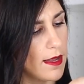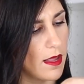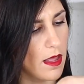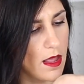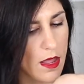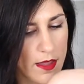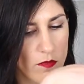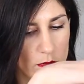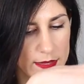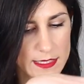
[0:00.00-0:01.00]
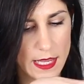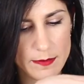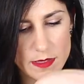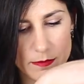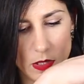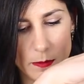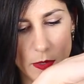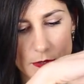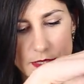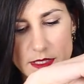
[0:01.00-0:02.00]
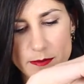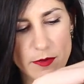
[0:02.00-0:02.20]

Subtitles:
Now, I've worn these heaps in blog posts